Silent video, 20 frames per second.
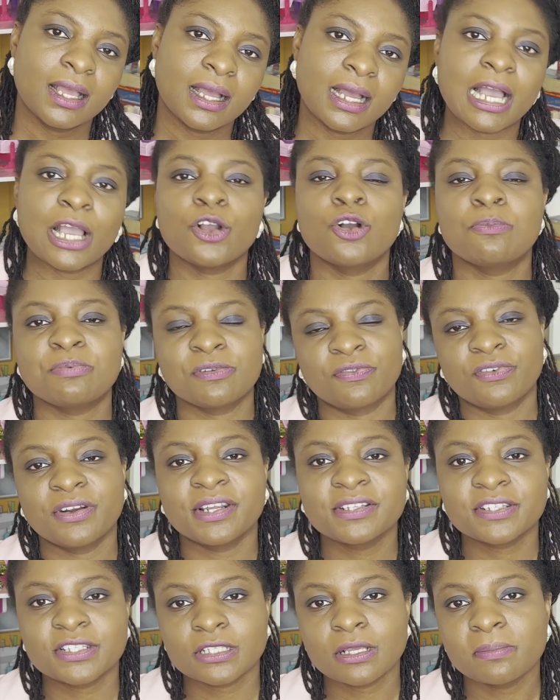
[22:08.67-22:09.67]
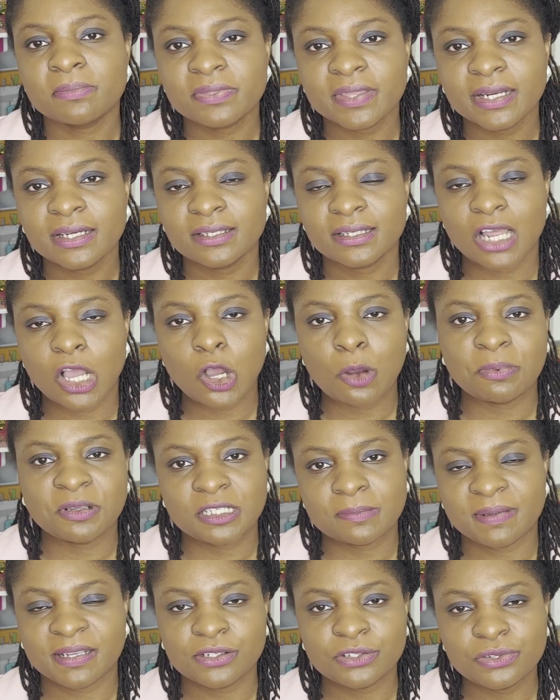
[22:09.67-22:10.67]
I hope you've learned something. I hope it's
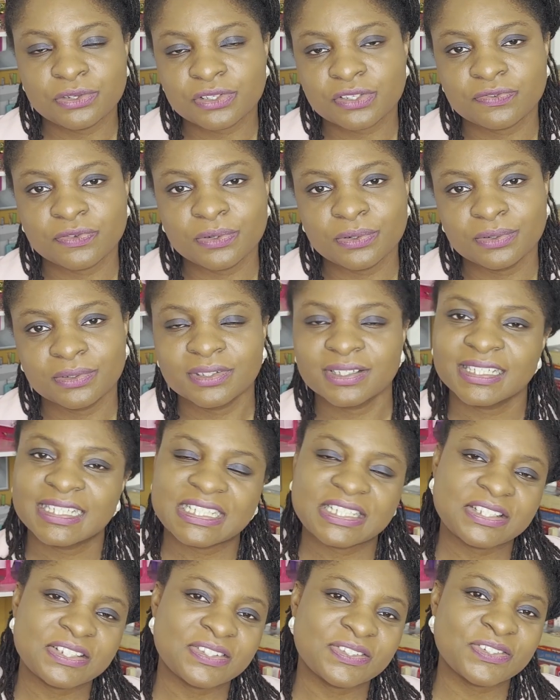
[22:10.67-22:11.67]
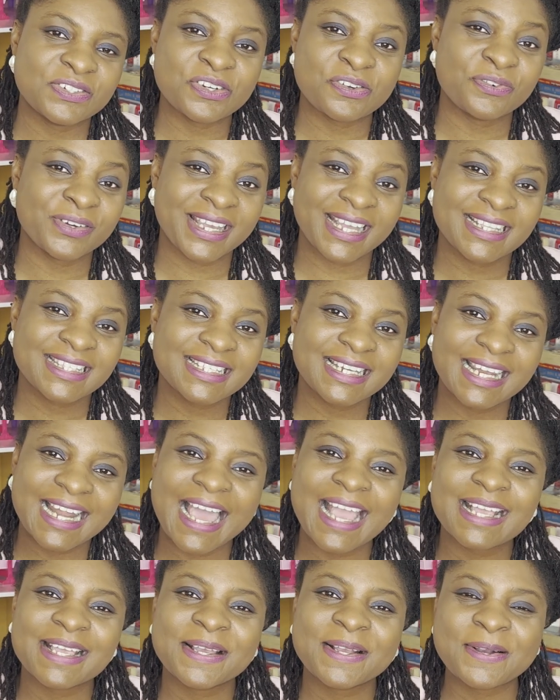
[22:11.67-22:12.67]
been useful. Do not forget to
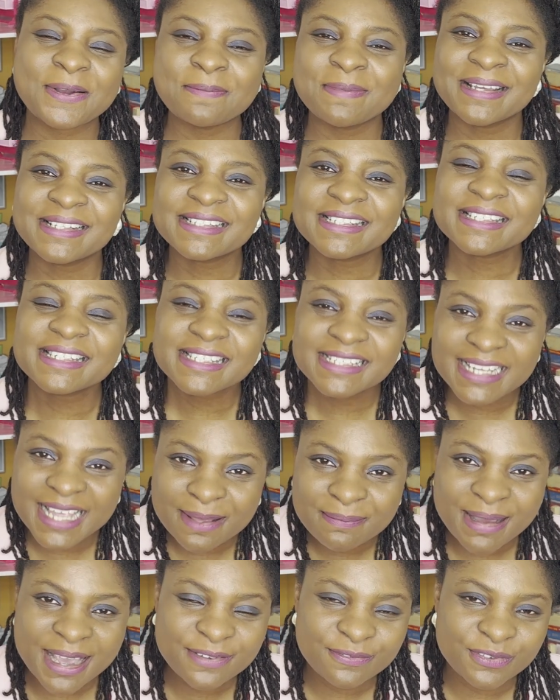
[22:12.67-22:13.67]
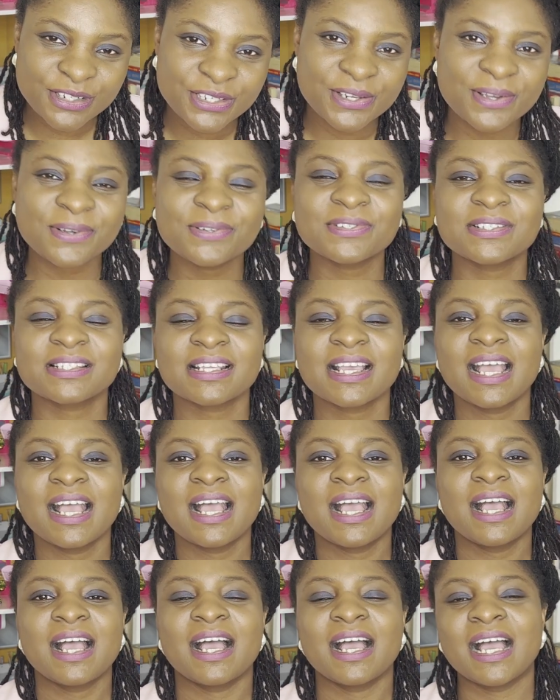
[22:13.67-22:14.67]
like, comment, share my videos,
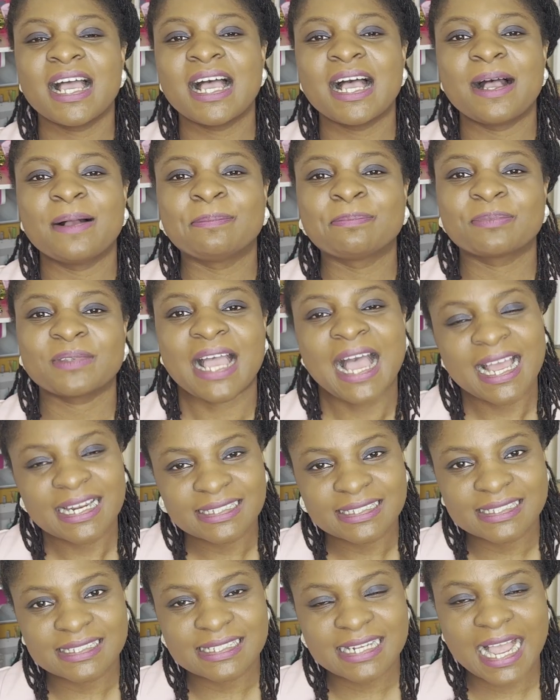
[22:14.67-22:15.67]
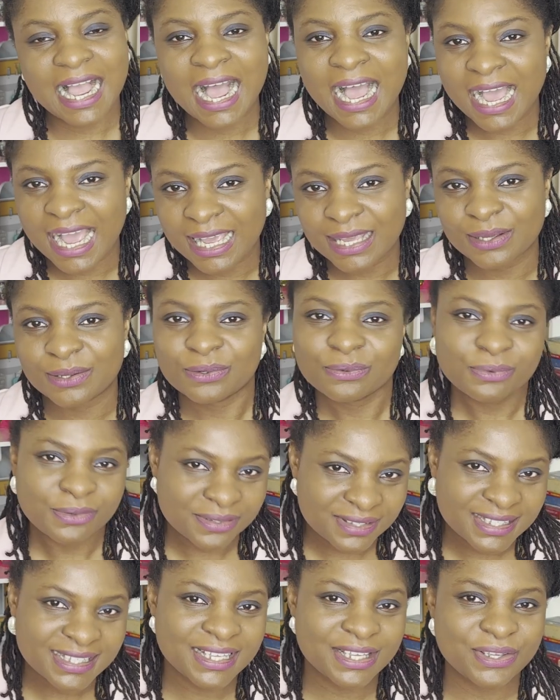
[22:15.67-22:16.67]
and I will
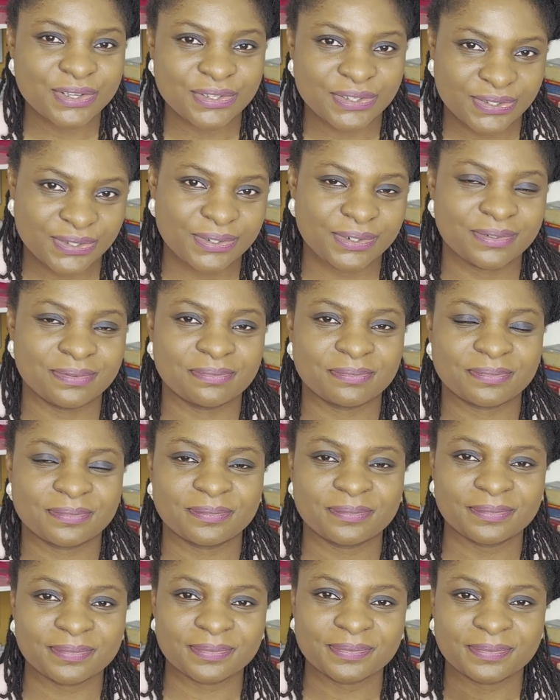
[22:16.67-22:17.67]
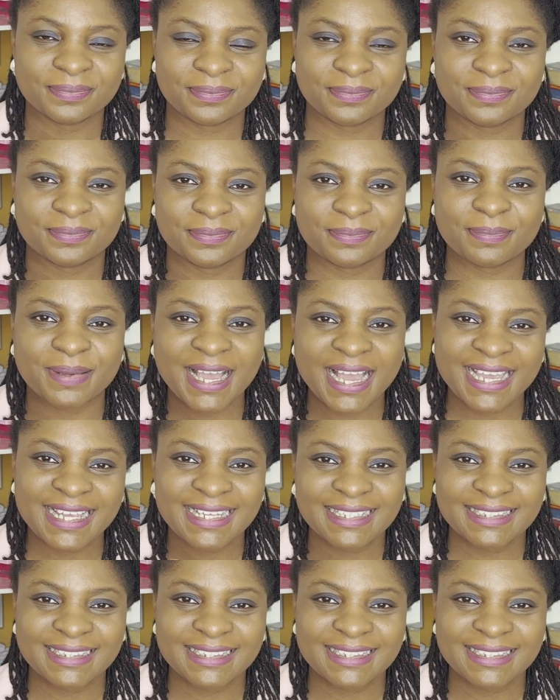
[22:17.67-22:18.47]
see you soon. Bye.